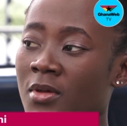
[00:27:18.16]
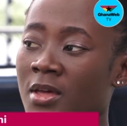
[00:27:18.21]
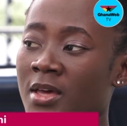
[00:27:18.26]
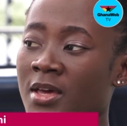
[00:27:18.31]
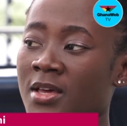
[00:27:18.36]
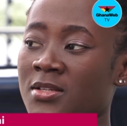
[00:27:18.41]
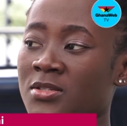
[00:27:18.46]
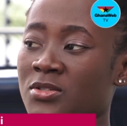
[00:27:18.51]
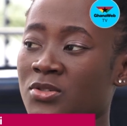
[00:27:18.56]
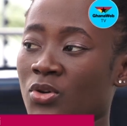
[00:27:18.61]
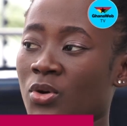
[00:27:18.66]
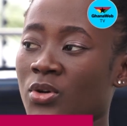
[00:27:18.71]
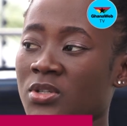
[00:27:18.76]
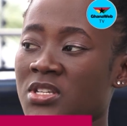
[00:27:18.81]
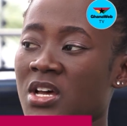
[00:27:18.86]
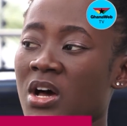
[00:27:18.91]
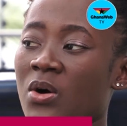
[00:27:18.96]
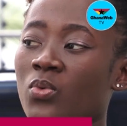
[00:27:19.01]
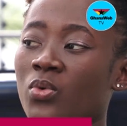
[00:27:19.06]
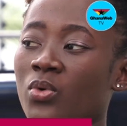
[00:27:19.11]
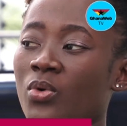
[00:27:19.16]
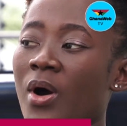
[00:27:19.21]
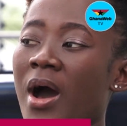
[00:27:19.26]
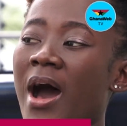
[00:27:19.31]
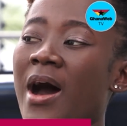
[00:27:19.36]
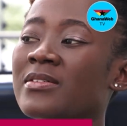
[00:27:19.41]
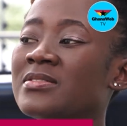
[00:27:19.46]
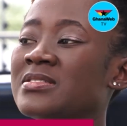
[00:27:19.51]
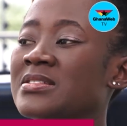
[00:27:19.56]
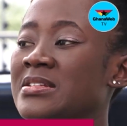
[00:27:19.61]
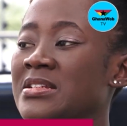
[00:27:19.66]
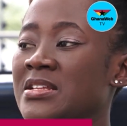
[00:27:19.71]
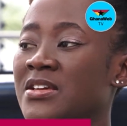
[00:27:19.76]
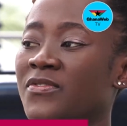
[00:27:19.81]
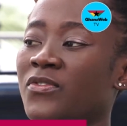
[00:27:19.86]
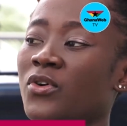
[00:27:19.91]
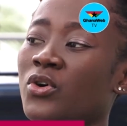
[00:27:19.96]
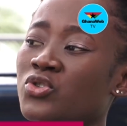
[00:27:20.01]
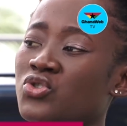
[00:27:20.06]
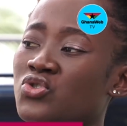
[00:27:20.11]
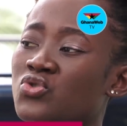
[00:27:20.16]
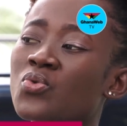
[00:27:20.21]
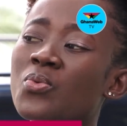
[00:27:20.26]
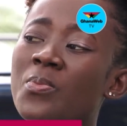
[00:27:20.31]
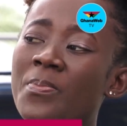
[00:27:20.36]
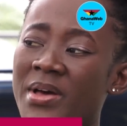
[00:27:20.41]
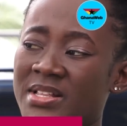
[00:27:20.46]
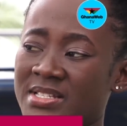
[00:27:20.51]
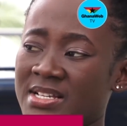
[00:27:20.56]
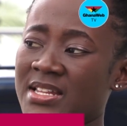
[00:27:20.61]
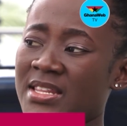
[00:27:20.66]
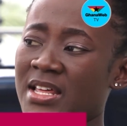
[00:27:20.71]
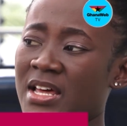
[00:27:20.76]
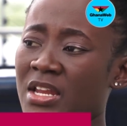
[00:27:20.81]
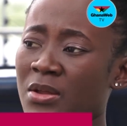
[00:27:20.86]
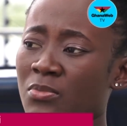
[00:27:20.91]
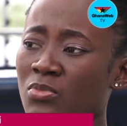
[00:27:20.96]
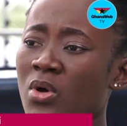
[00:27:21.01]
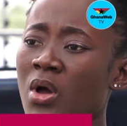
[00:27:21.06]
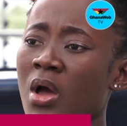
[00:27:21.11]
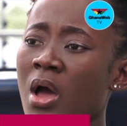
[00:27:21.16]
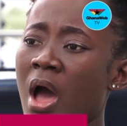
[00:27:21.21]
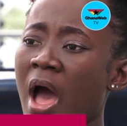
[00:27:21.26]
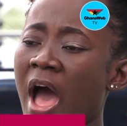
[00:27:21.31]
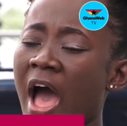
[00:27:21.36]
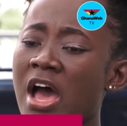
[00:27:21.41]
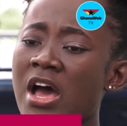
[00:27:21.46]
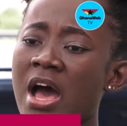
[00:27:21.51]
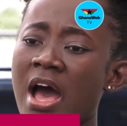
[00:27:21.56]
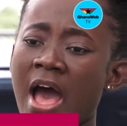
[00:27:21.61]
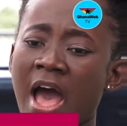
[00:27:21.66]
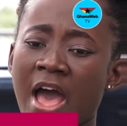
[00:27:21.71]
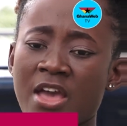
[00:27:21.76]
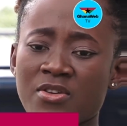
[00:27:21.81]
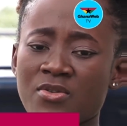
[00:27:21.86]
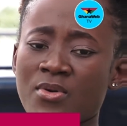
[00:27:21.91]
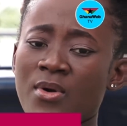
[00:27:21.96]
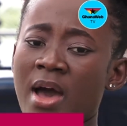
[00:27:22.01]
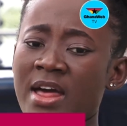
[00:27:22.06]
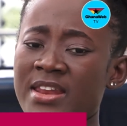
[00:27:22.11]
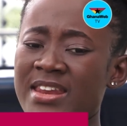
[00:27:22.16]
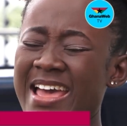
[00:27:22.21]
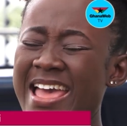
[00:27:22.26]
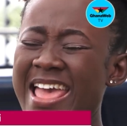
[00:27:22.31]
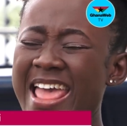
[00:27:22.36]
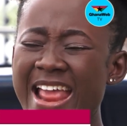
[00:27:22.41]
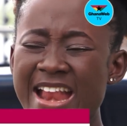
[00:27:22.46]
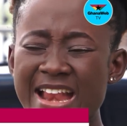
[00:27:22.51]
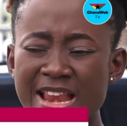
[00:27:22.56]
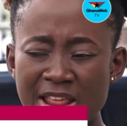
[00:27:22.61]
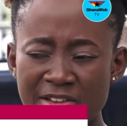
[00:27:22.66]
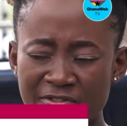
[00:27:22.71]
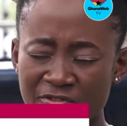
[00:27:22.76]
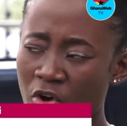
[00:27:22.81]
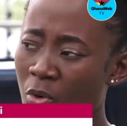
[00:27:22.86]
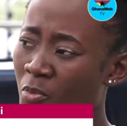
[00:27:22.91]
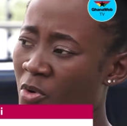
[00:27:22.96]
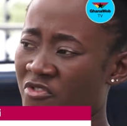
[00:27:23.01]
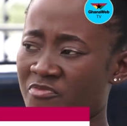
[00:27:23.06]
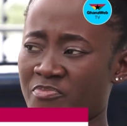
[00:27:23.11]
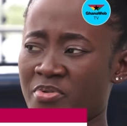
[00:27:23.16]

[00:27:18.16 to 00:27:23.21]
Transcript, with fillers: his daughter will outlive or do better than him. Are you under any form of